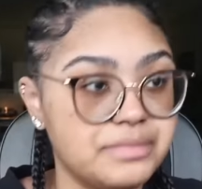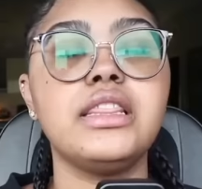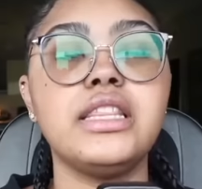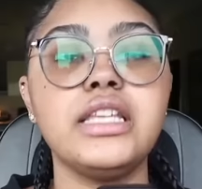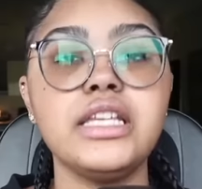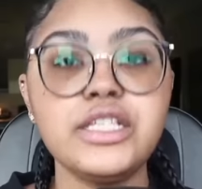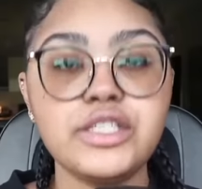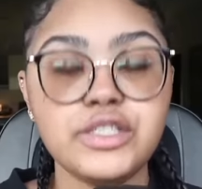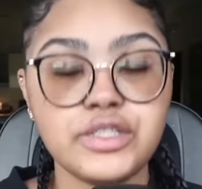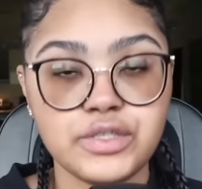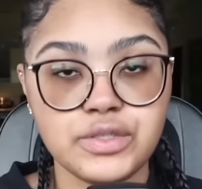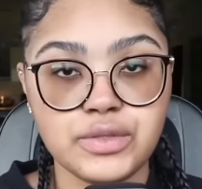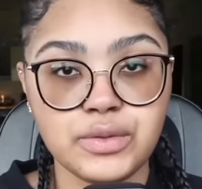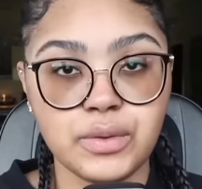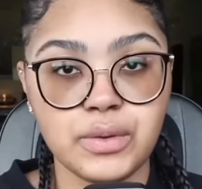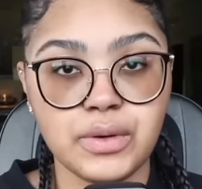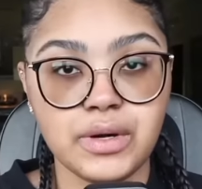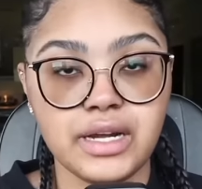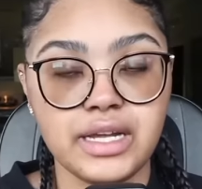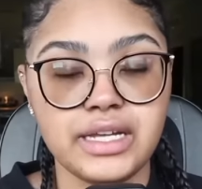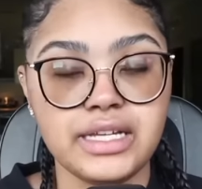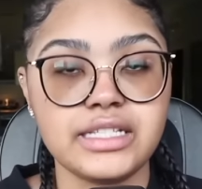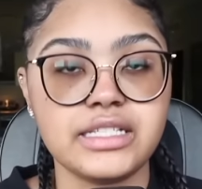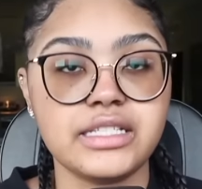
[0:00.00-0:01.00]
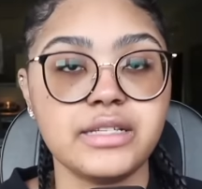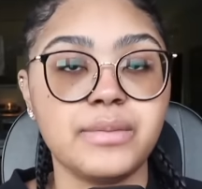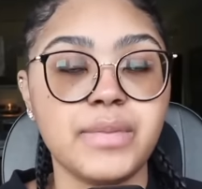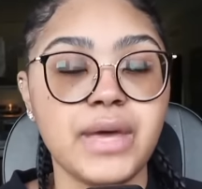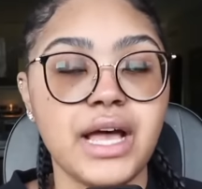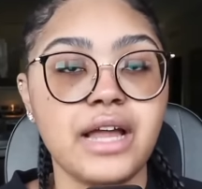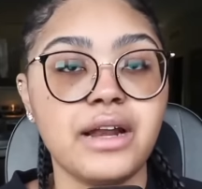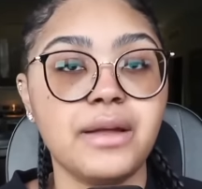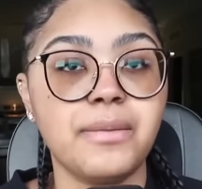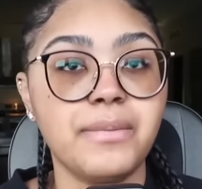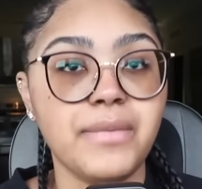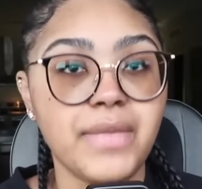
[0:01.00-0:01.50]
This story is
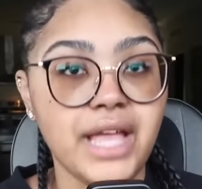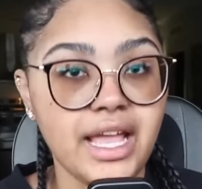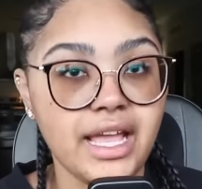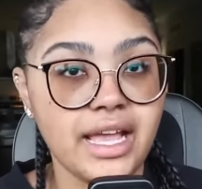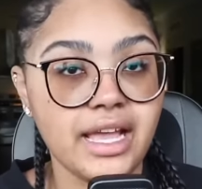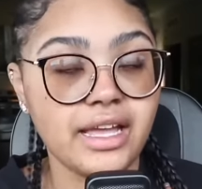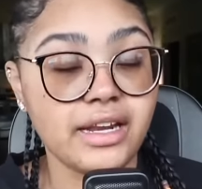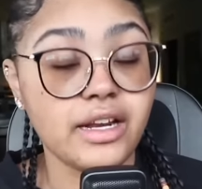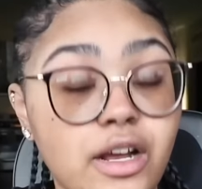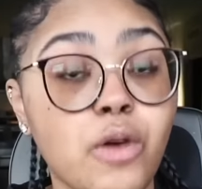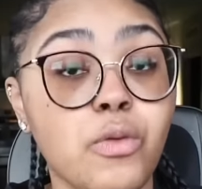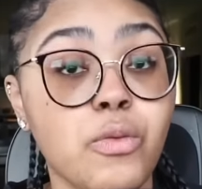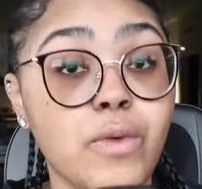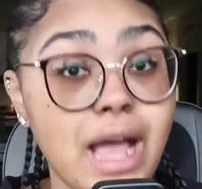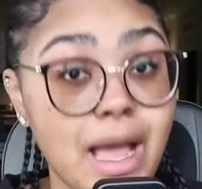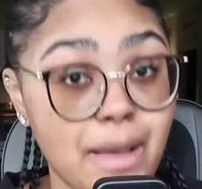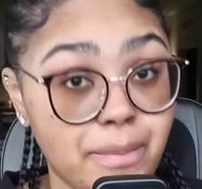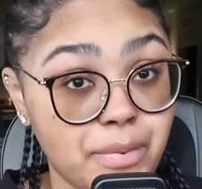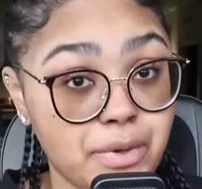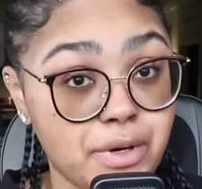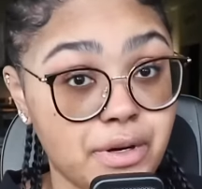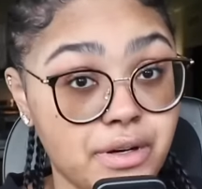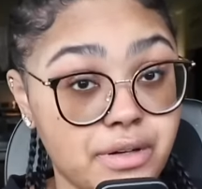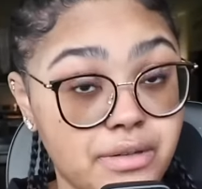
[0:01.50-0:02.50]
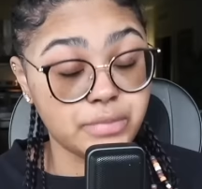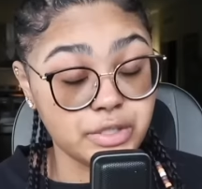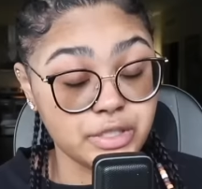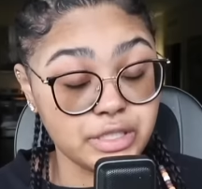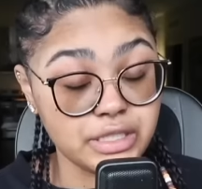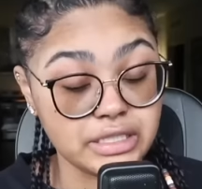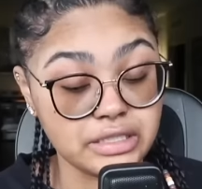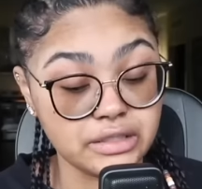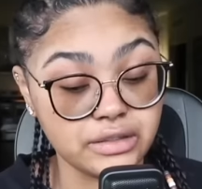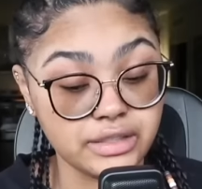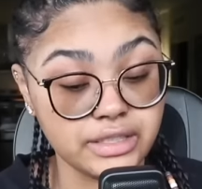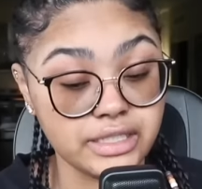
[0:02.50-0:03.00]
about a man, a rapper,
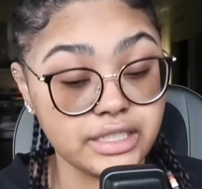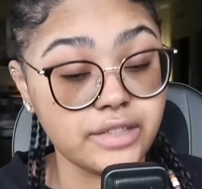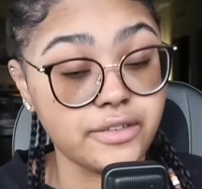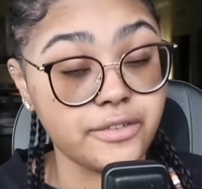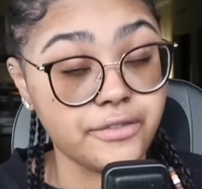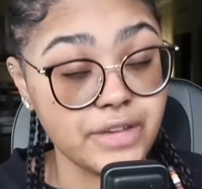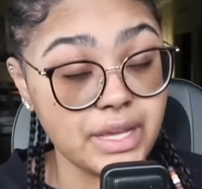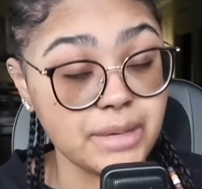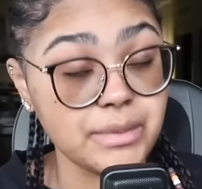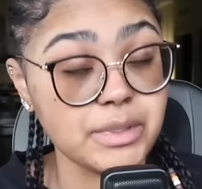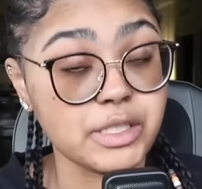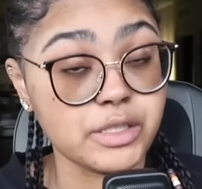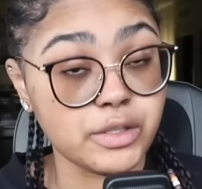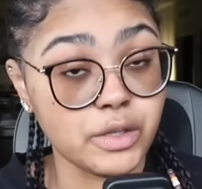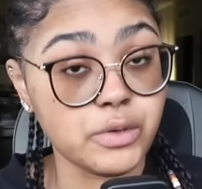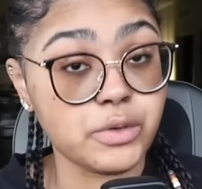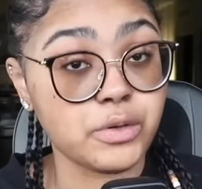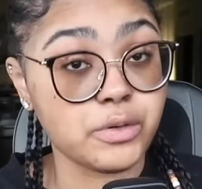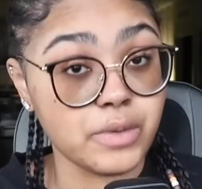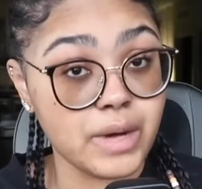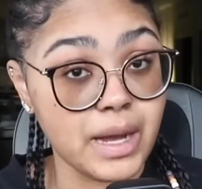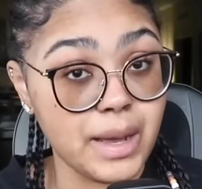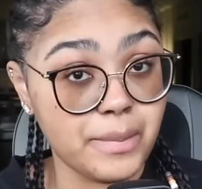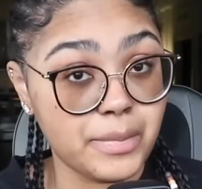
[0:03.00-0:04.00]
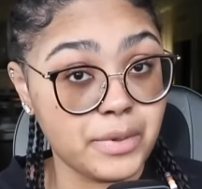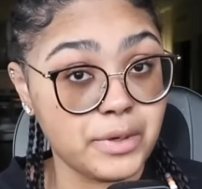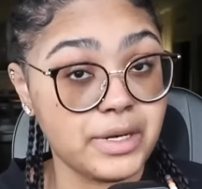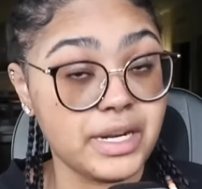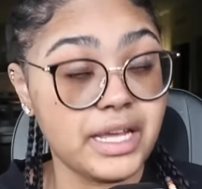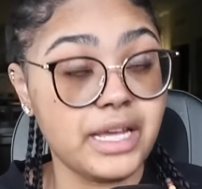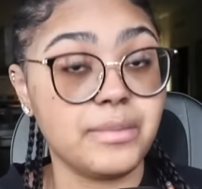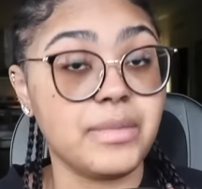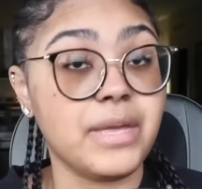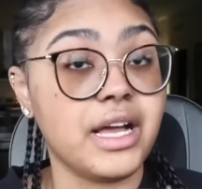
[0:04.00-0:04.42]
particularly a famous local rapper named